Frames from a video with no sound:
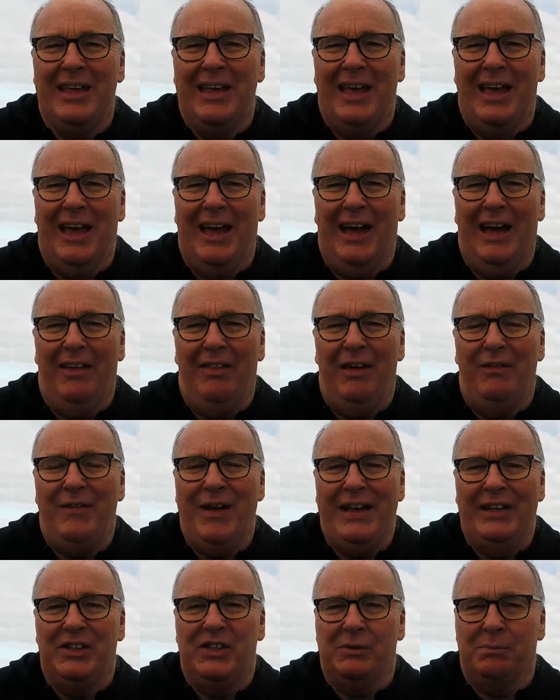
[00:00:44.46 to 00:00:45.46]
They've
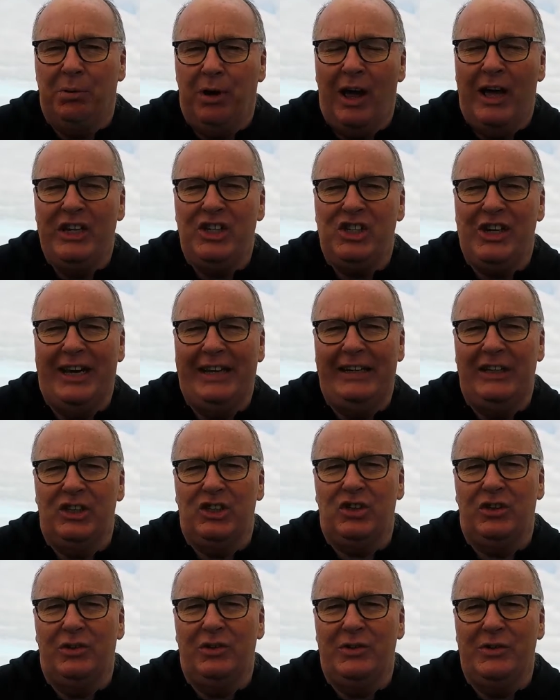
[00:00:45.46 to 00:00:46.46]
had supply chain
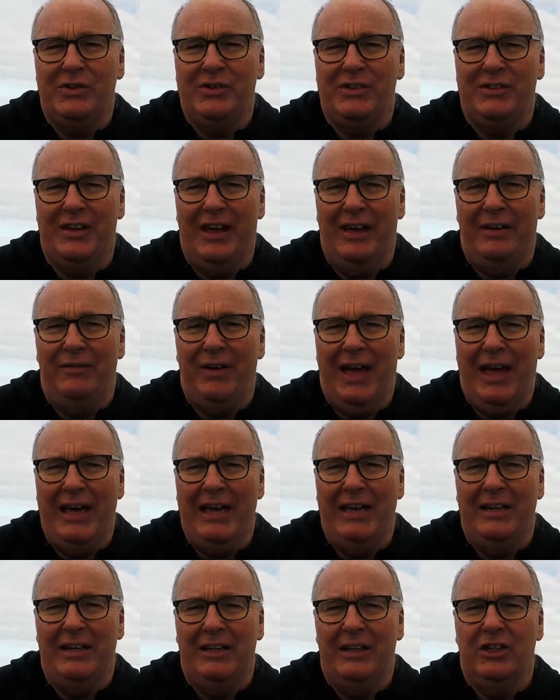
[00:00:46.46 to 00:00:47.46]
issues, they've
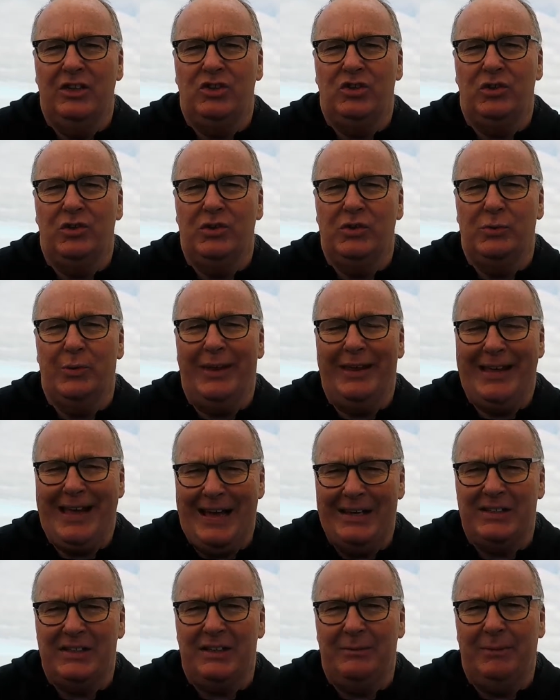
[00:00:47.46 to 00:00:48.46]
had issues with a
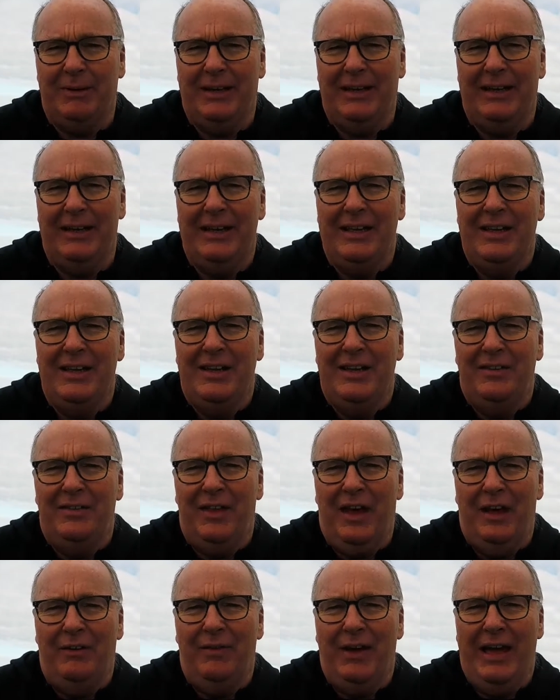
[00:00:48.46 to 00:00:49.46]
customer,
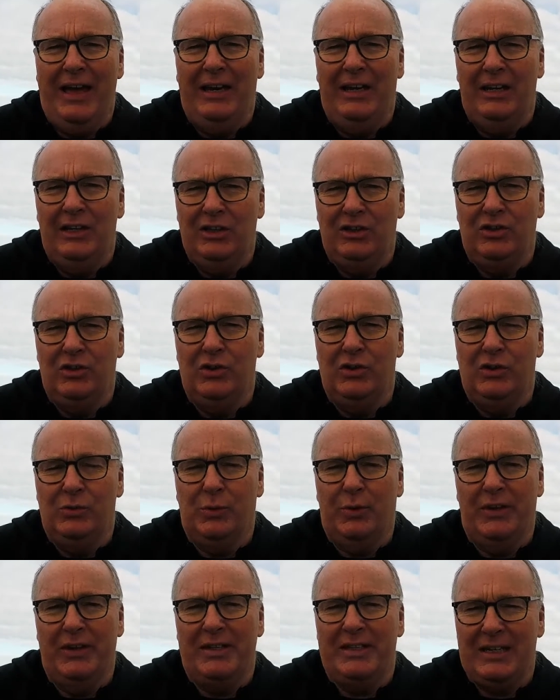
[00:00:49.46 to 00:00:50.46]
they've had issues
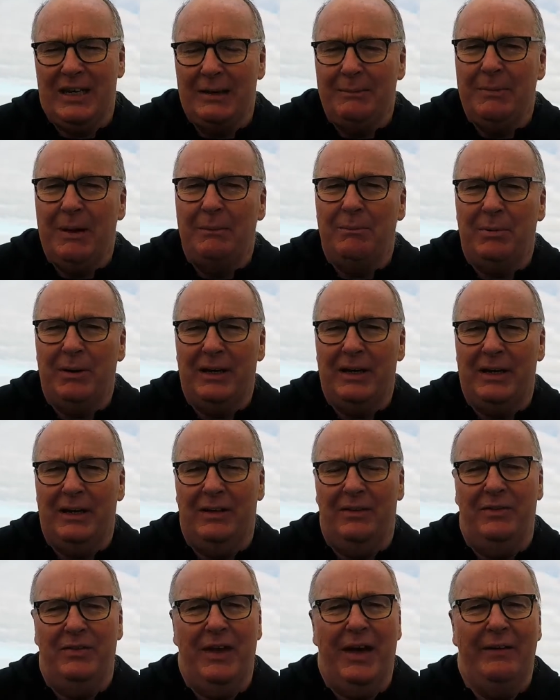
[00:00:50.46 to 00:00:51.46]
with a team member,
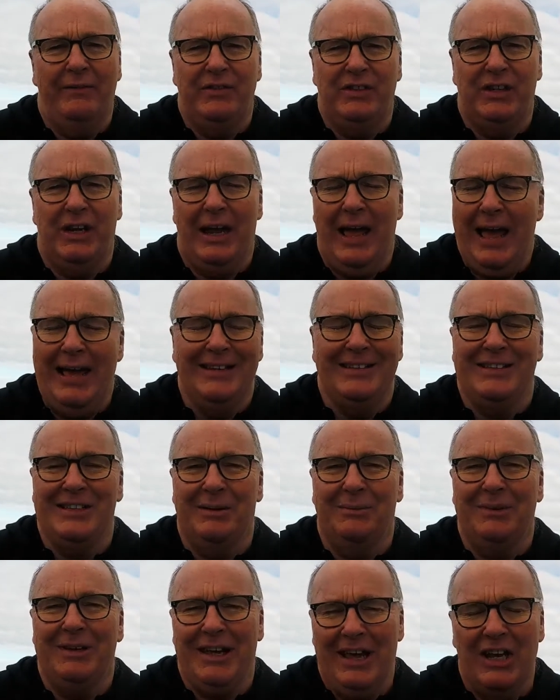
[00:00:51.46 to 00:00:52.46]
they've had
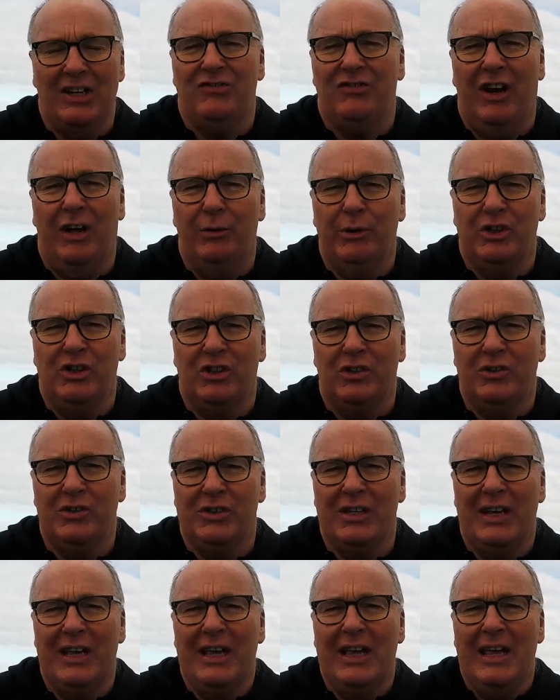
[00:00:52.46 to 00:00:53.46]
some cash flow issues.